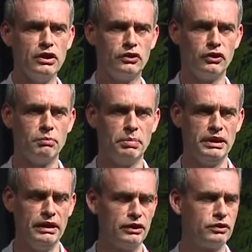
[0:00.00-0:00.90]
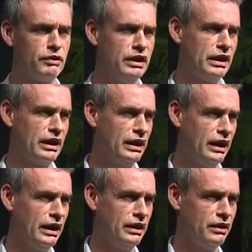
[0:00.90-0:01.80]
should be intervening
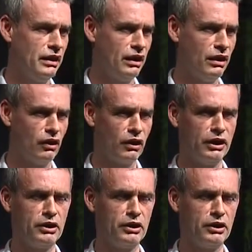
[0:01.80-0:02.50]
in online